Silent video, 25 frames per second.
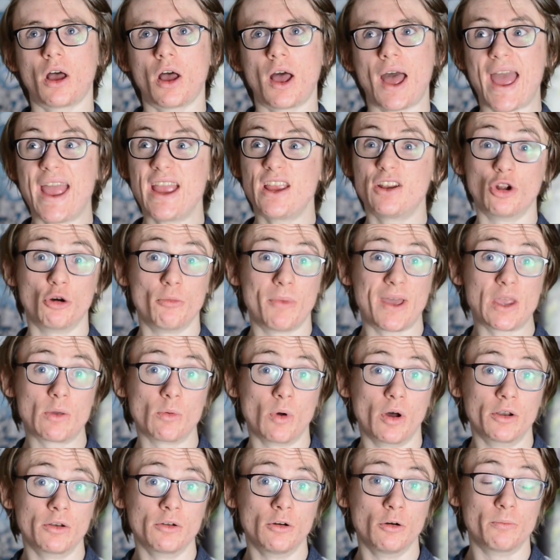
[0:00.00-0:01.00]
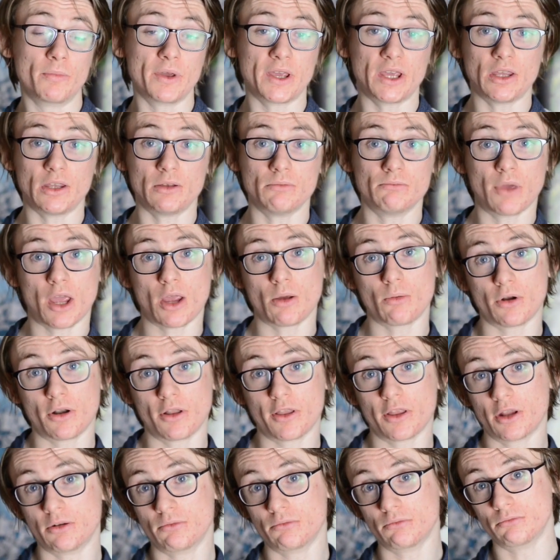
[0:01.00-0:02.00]
A, not make one, or B, make one
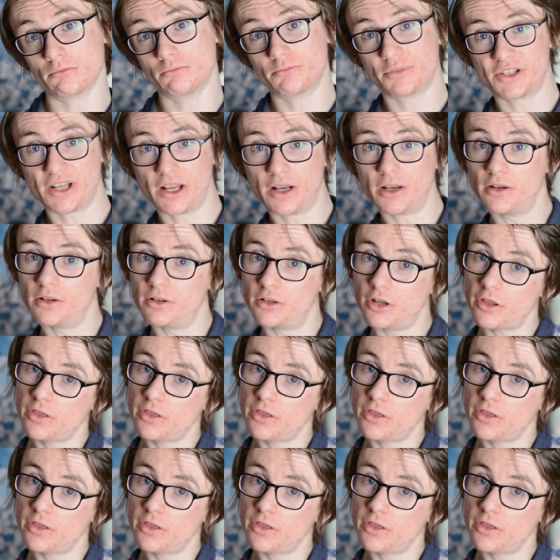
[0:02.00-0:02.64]
and then pretend